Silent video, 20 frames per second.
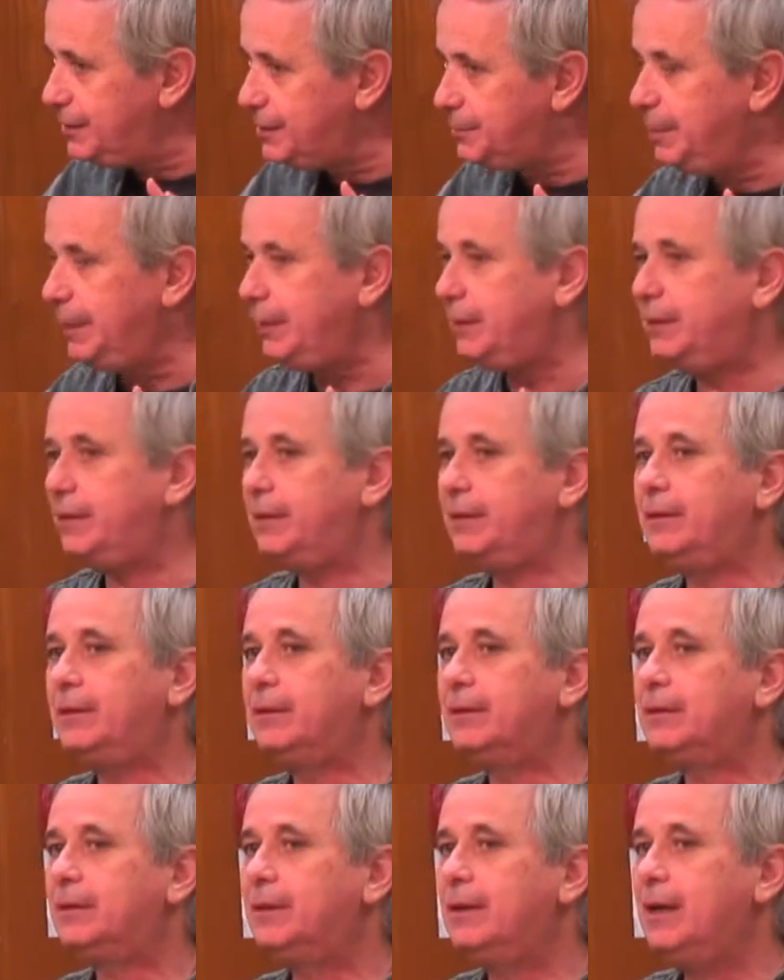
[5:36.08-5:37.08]
speaking,
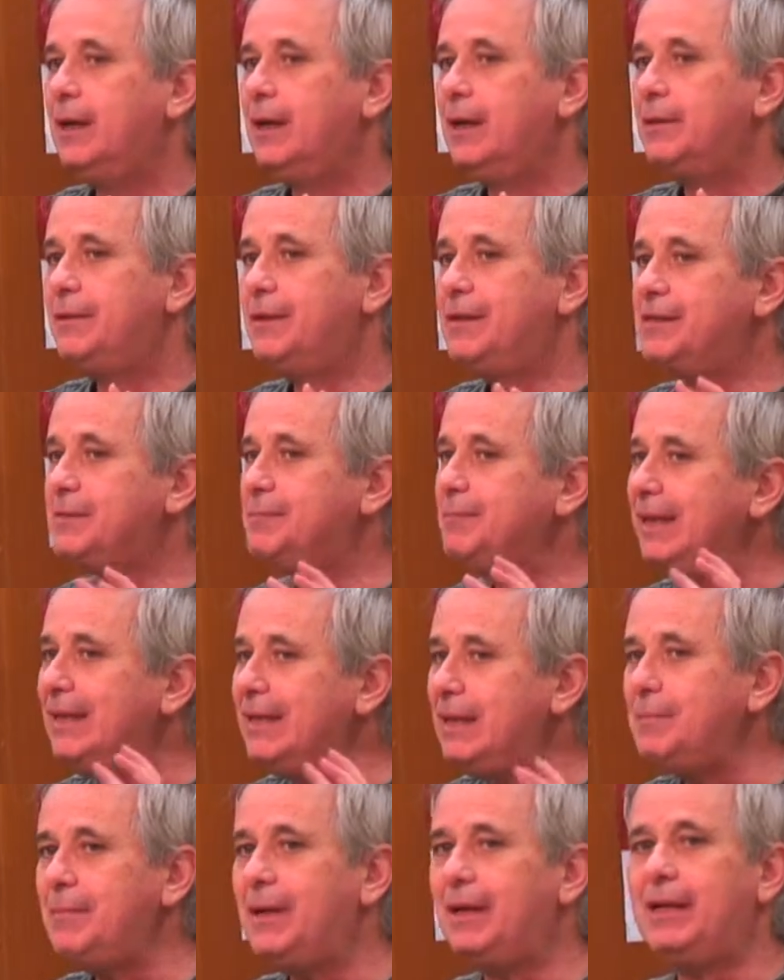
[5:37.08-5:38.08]
this
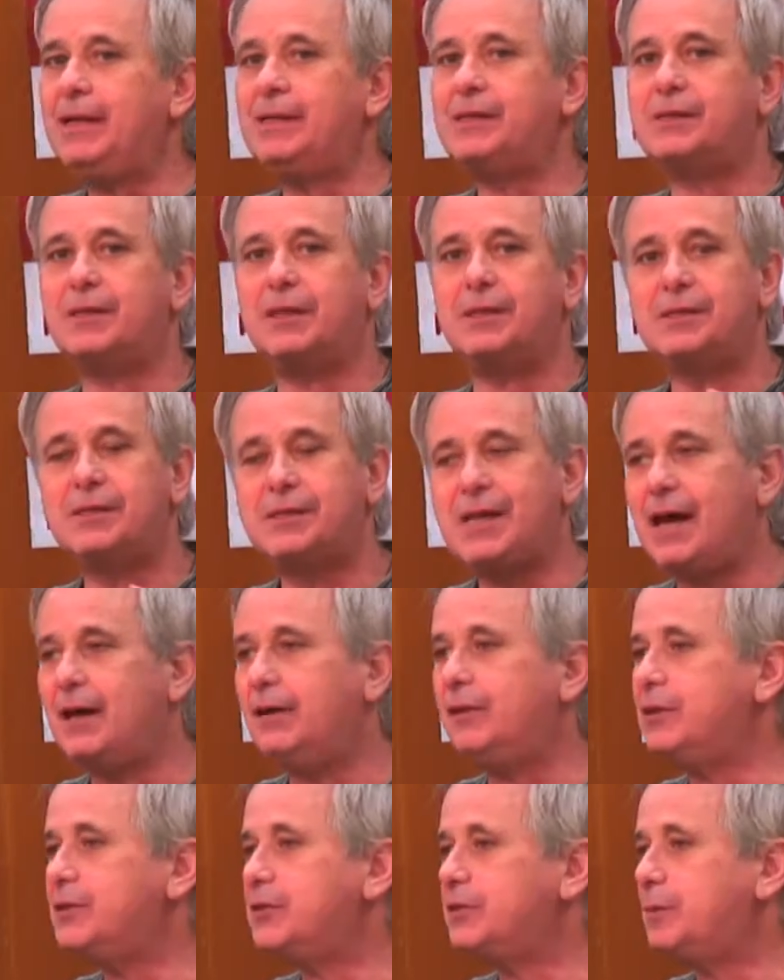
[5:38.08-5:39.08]
minimalist
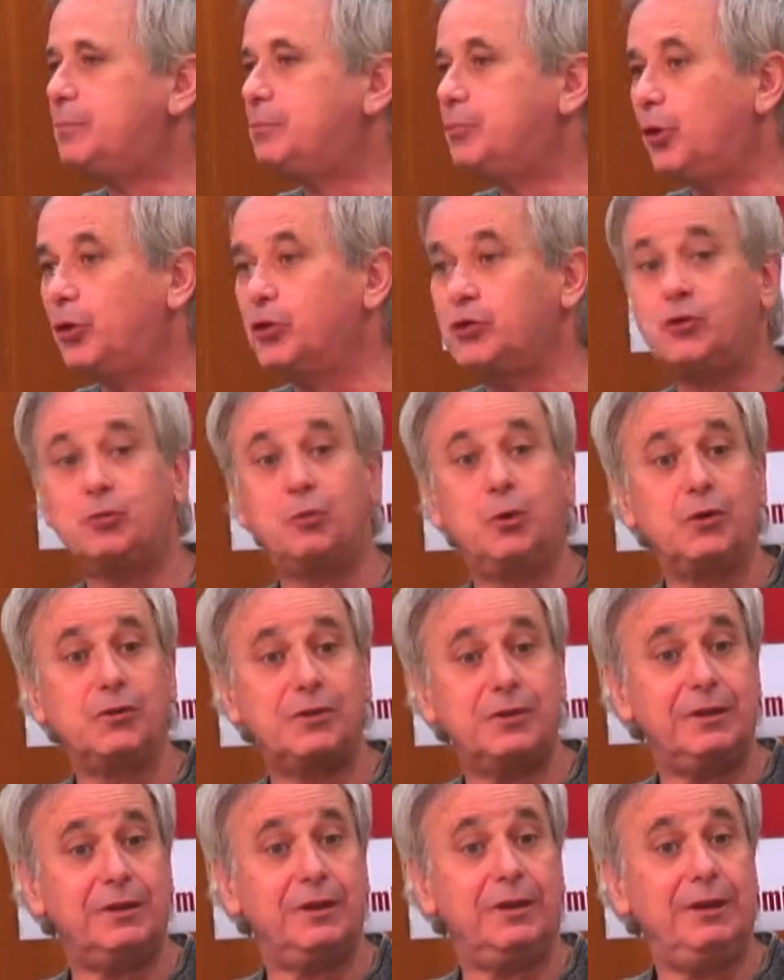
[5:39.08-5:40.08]
Zionist approach
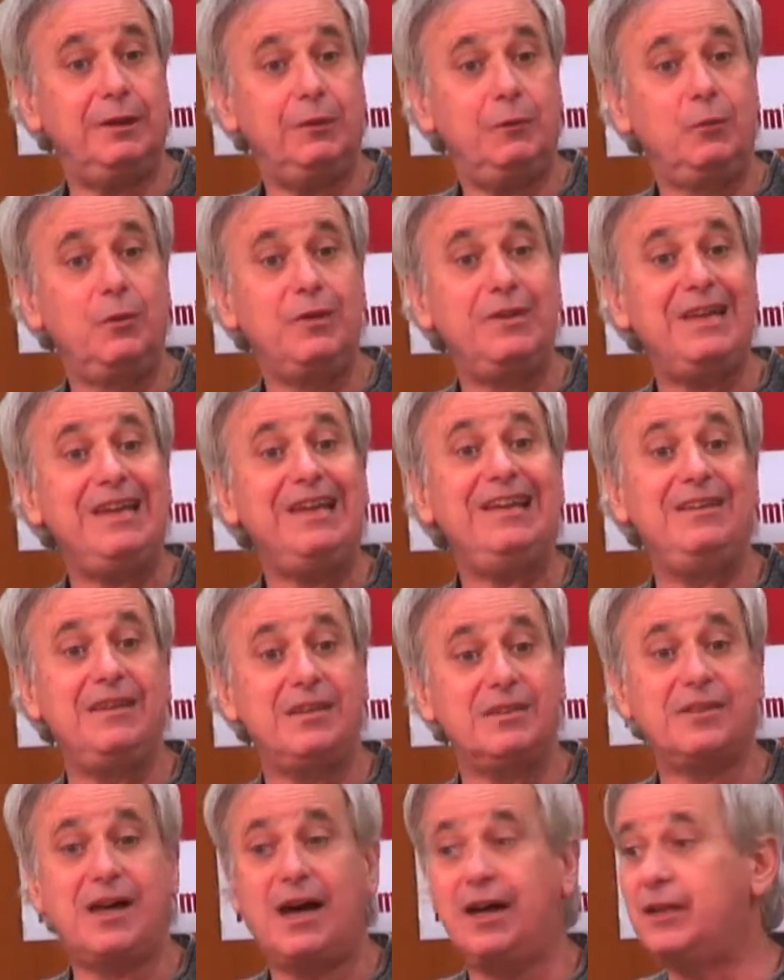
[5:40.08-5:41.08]
was within the
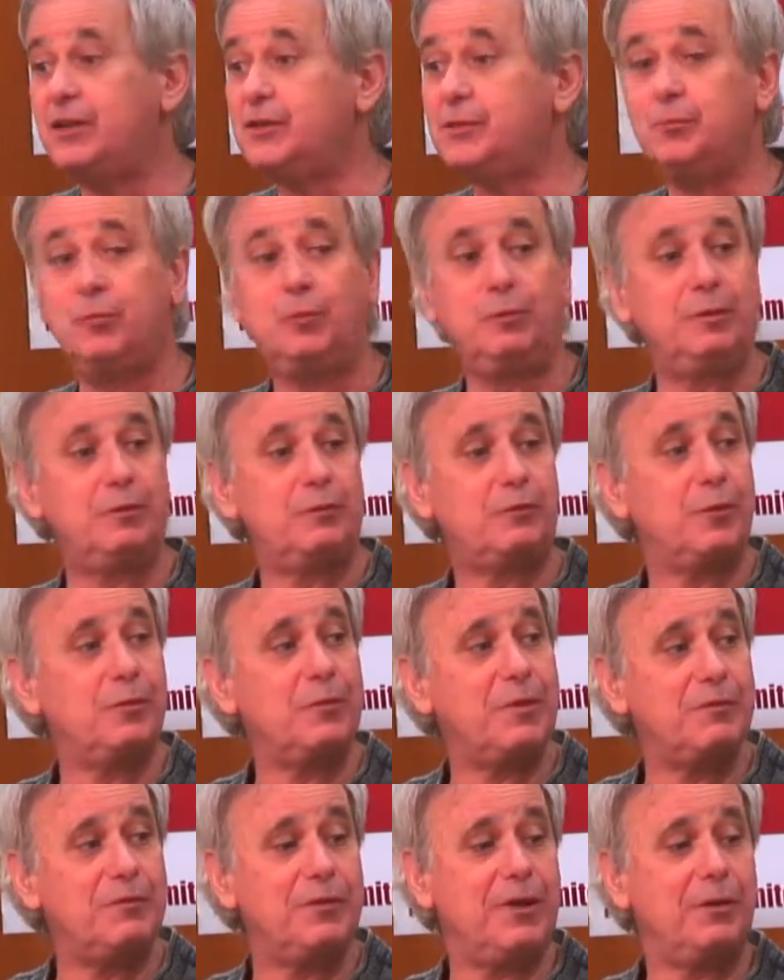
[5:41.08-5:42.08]
Zionist movement from
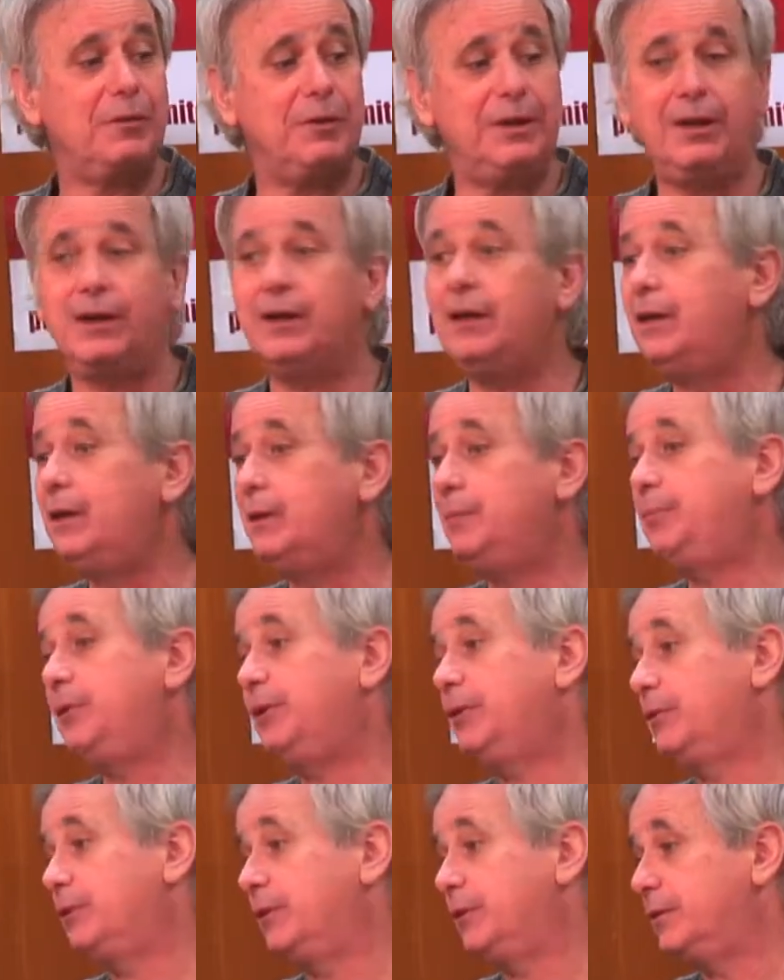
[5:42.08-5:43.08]
the very early
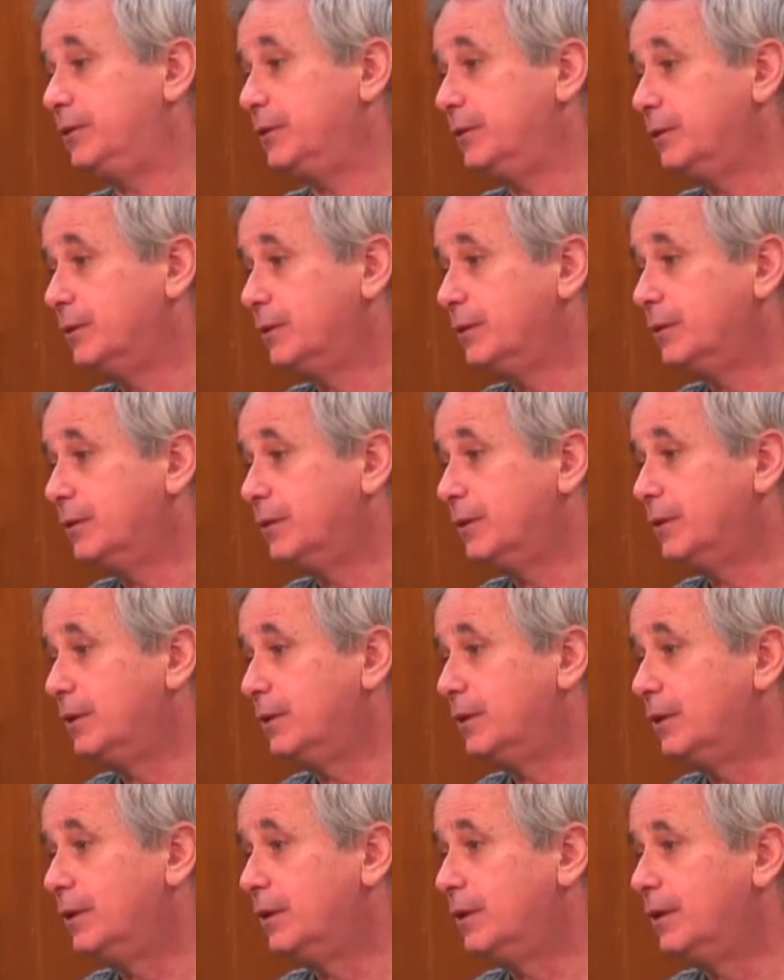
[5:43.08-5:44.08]
period.
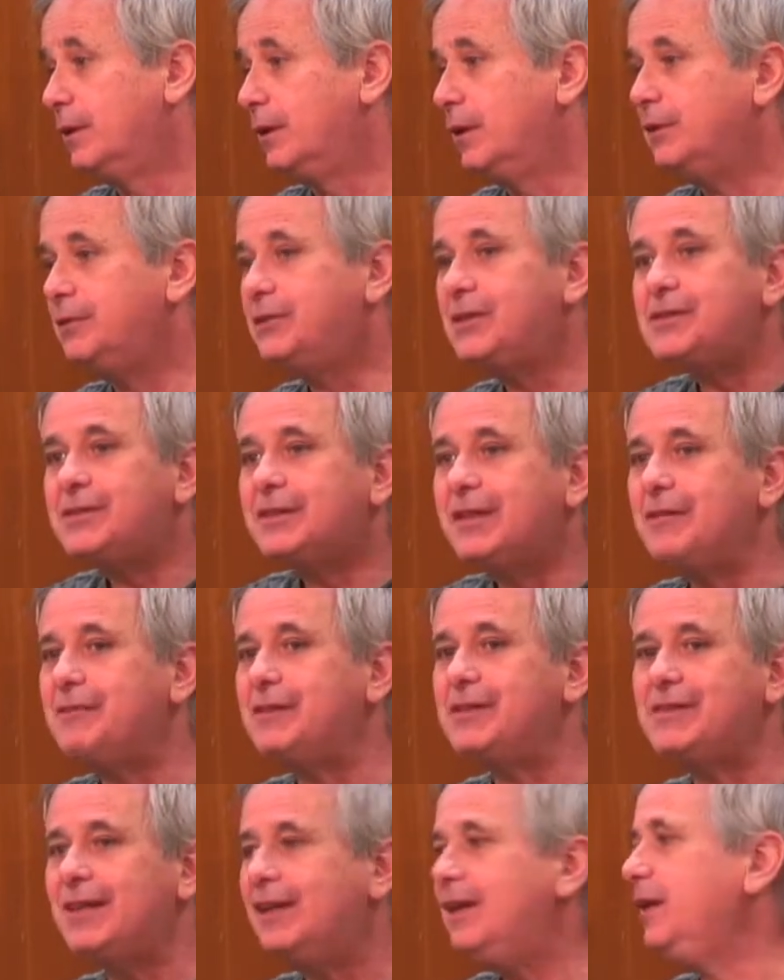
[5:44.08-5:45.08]
Just give
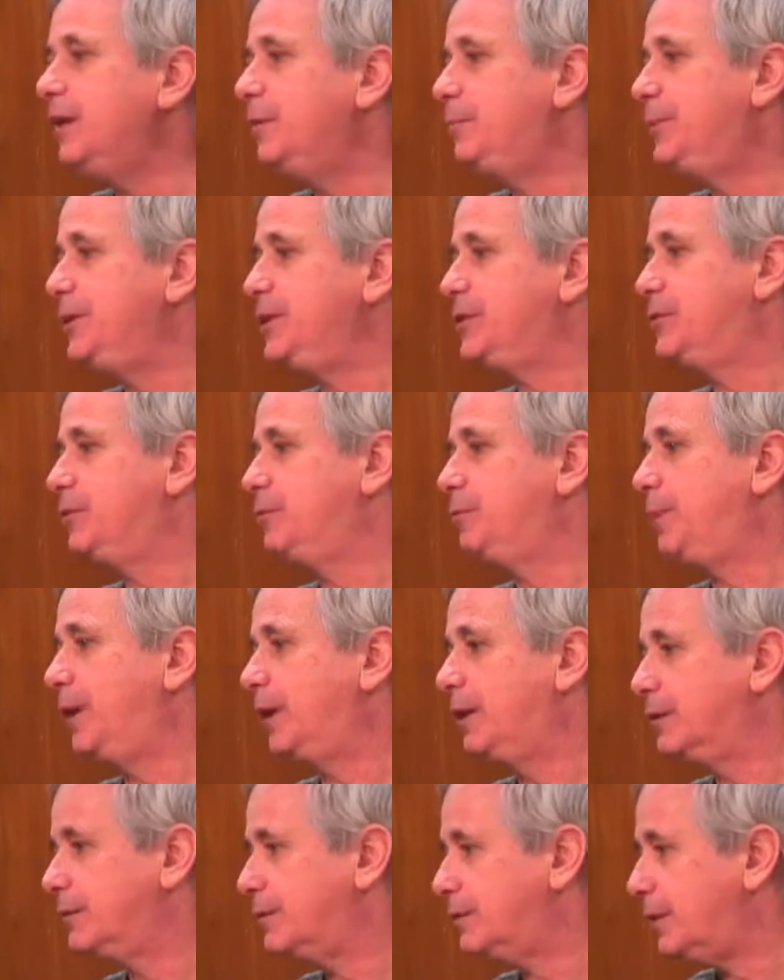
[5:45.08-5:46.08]
us a little piece of
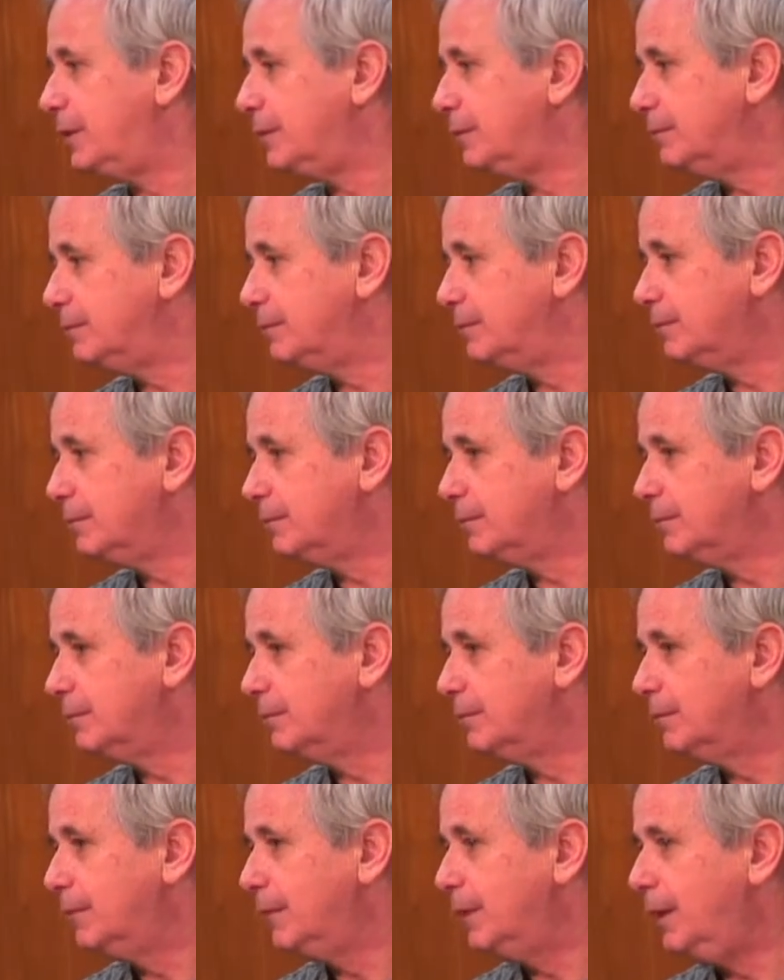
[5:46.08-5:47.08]
Palestine.
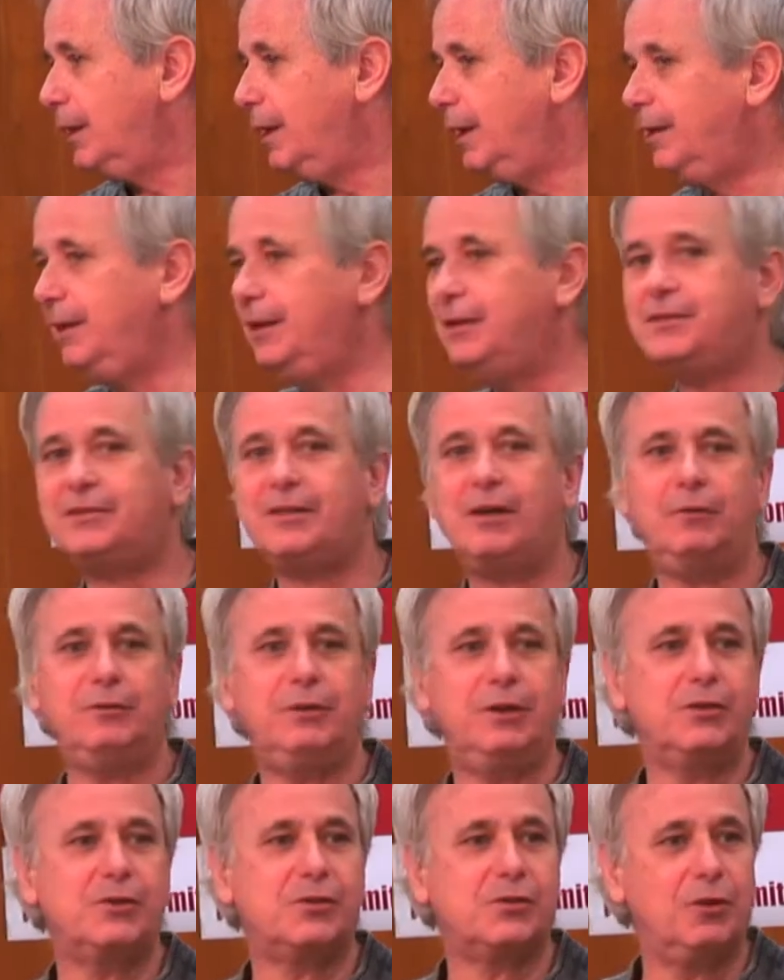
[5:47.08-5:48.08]
And it
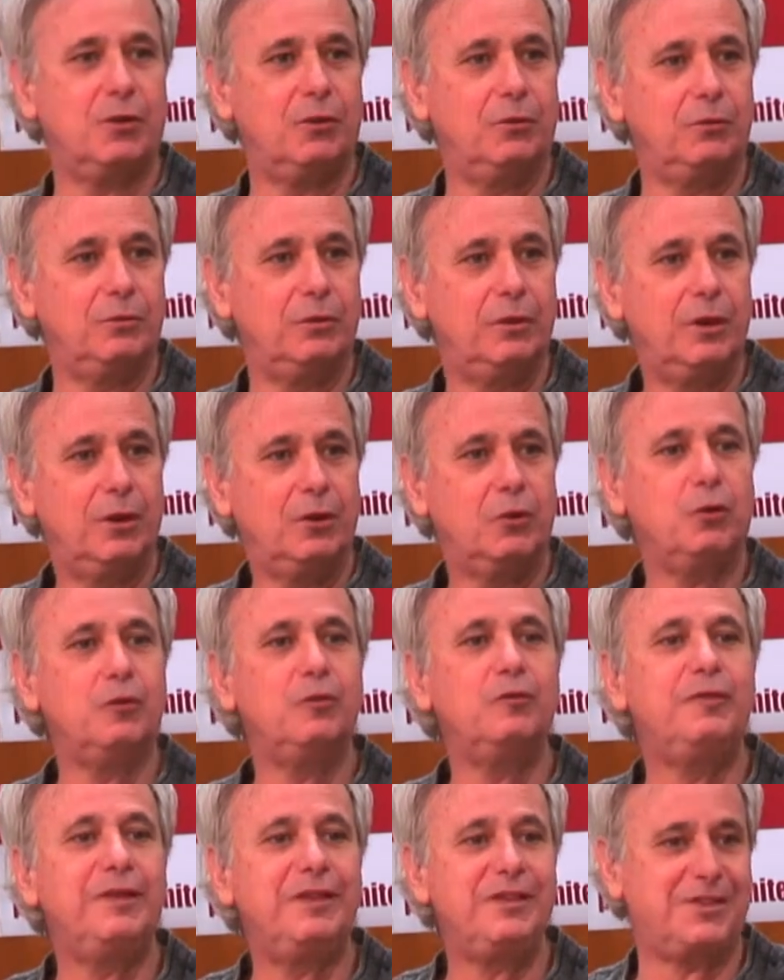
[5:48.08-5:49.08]
sounded so
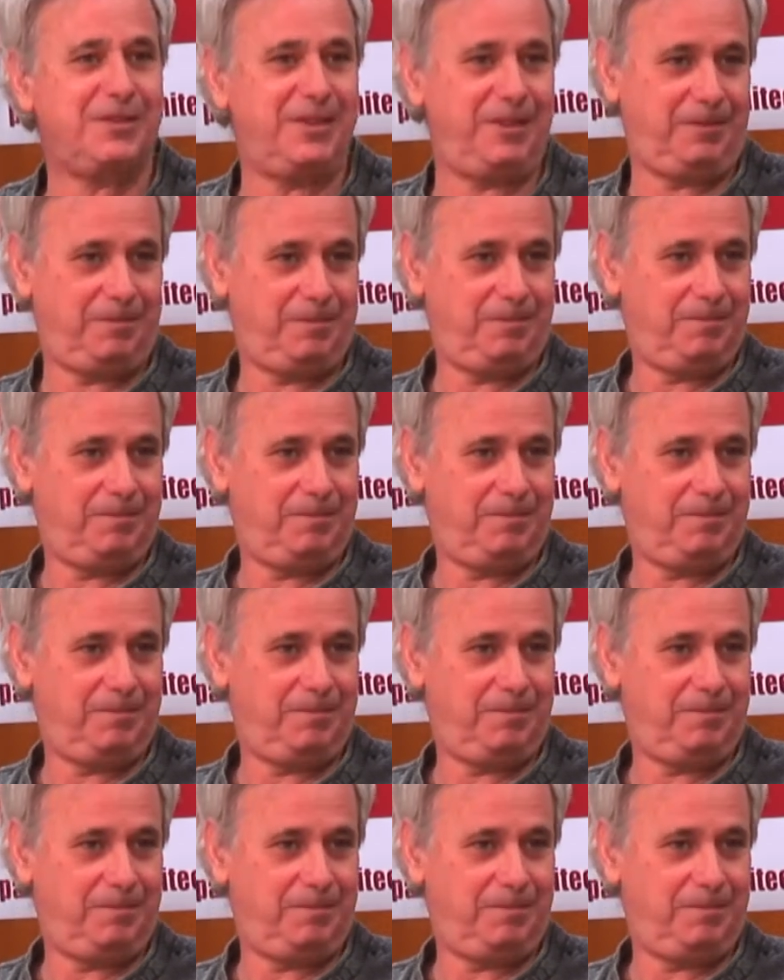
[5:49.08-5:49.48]
convincing.